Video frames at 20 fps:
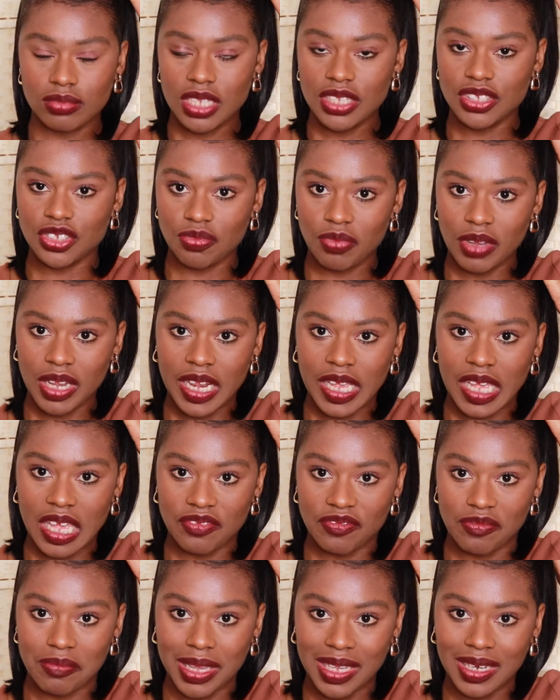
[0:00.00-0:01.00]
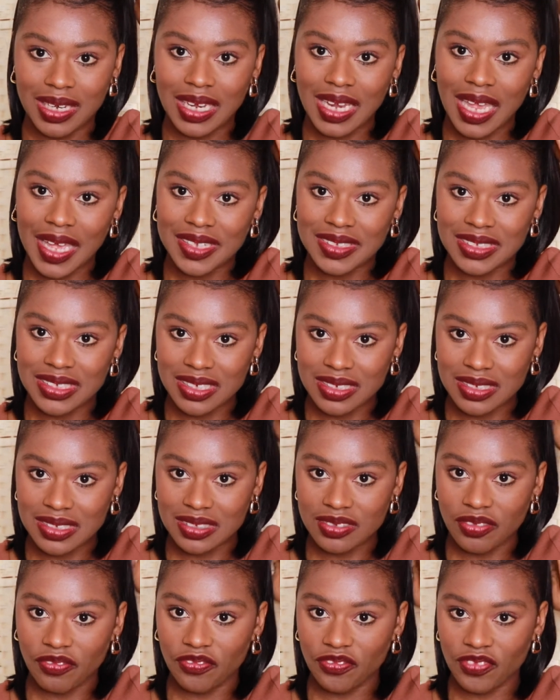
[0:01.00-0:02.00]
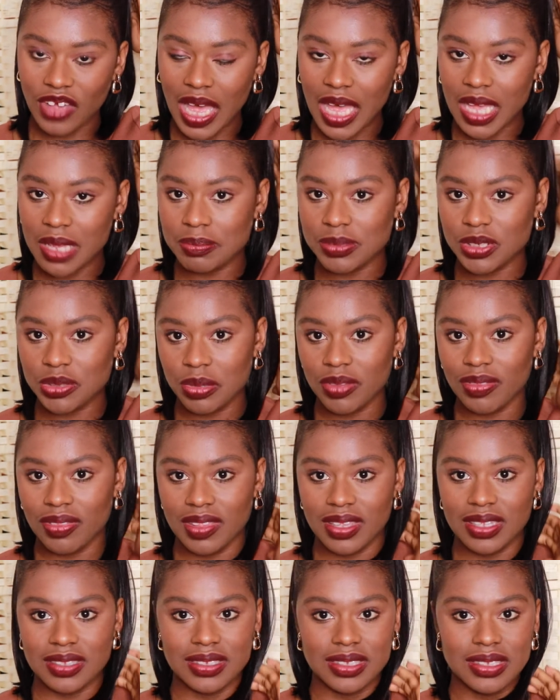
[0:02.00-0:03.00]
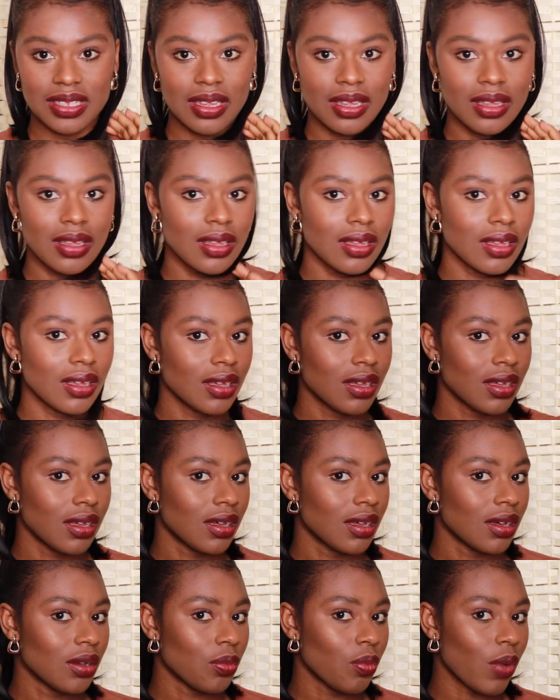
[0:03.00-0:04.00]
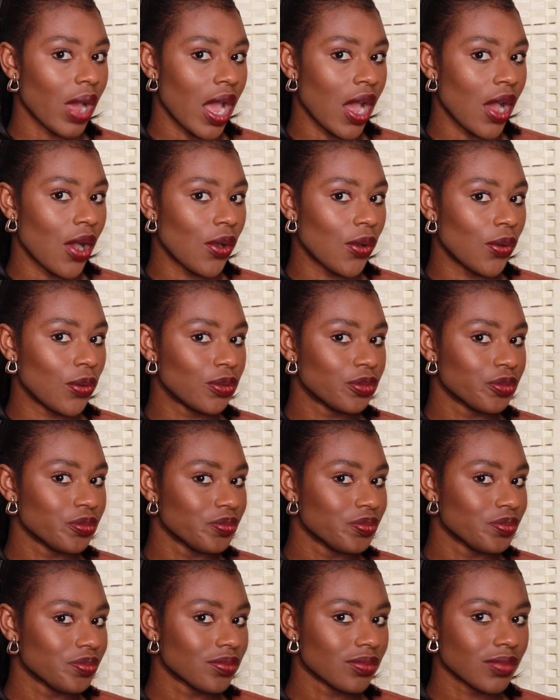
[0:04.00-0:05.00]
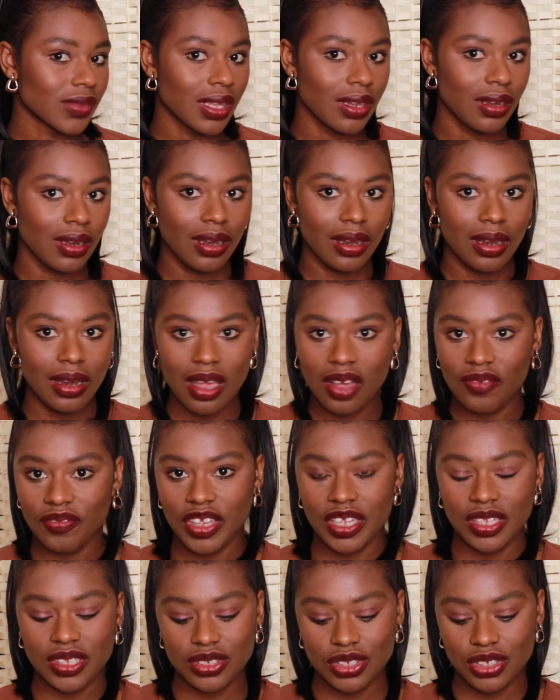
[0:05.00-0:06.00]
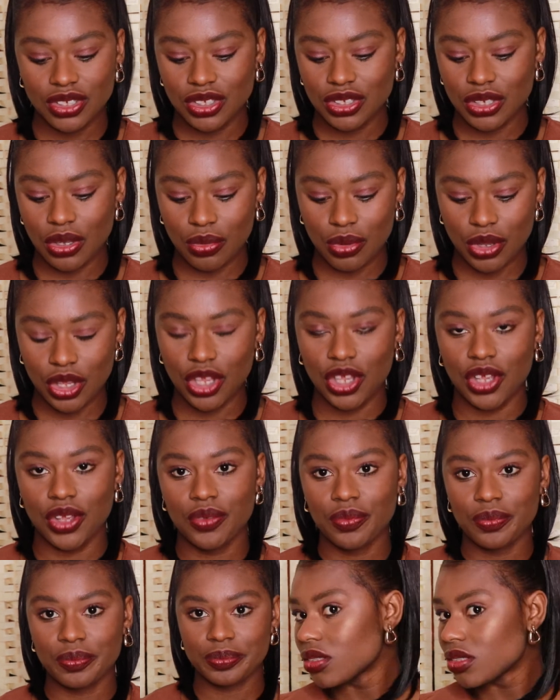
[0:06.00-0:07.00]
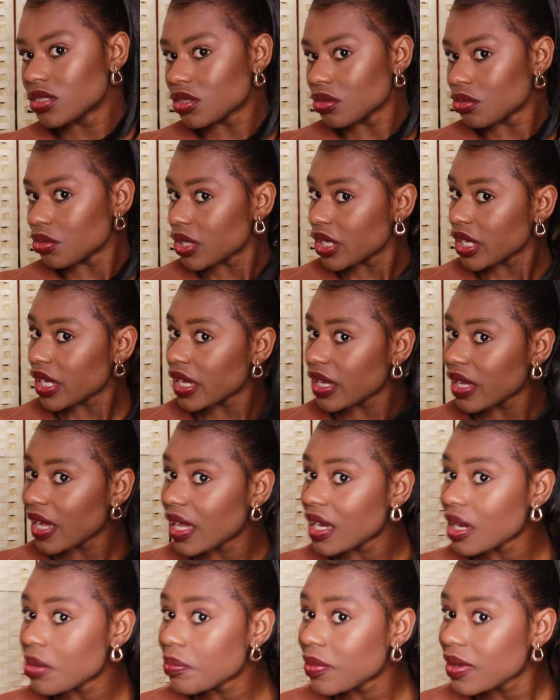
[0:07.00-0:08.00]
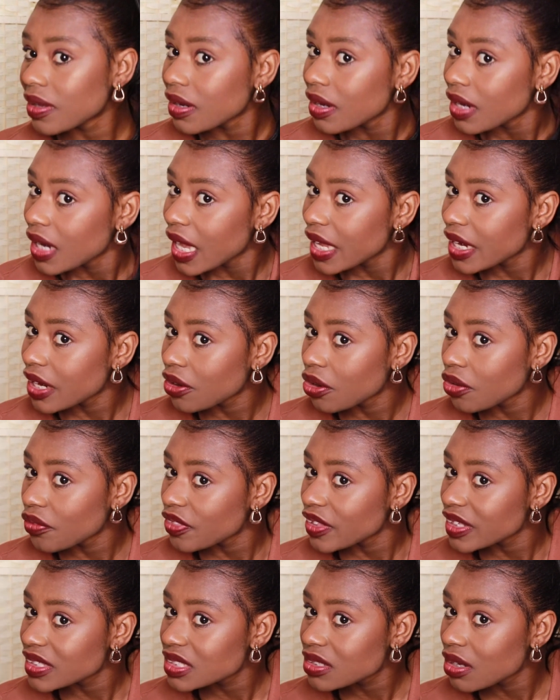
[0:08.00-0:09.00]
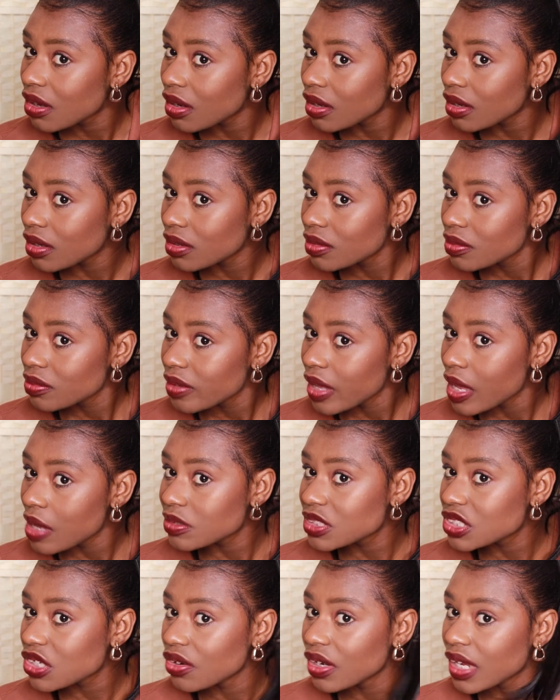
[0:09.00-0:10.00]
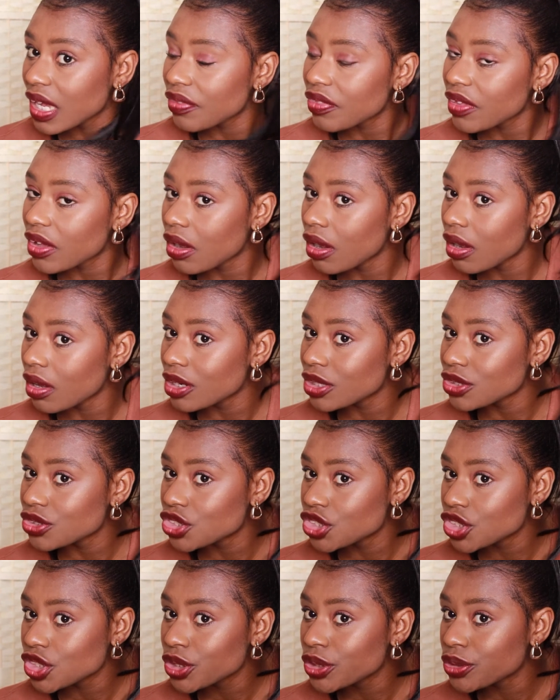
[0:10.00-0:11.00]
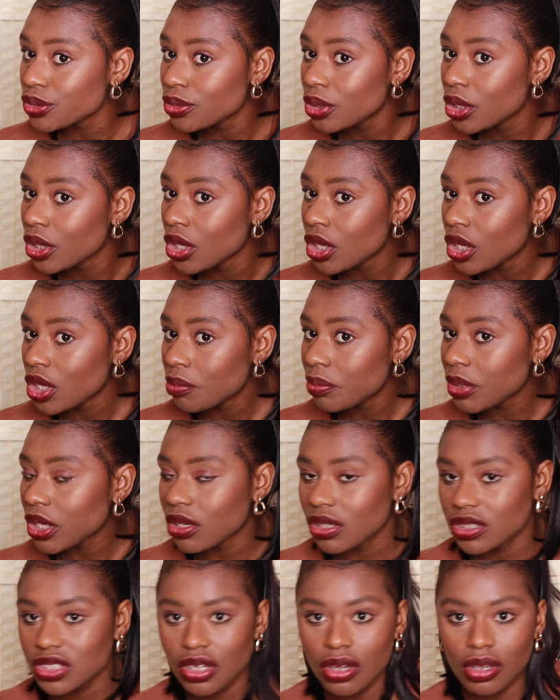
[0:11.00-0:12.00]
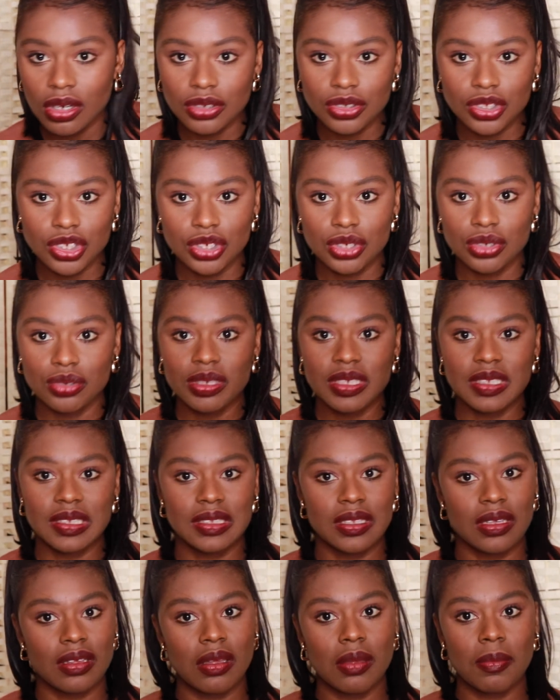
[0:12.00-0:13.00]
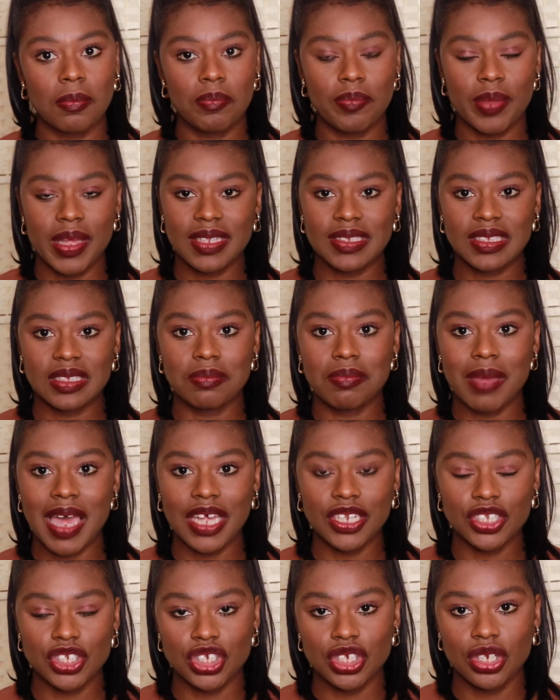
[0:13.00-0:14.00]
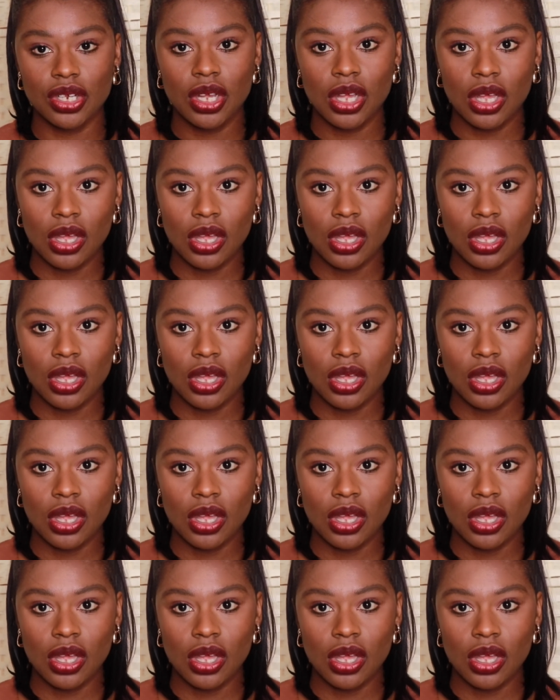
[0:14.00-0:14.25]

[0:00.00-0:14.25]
it's really giving me 90s vibes with this. Wow, love it, so cute. So yeah, and I'm glad I got this color. I was gonna get the color 2 because color 2 is the best match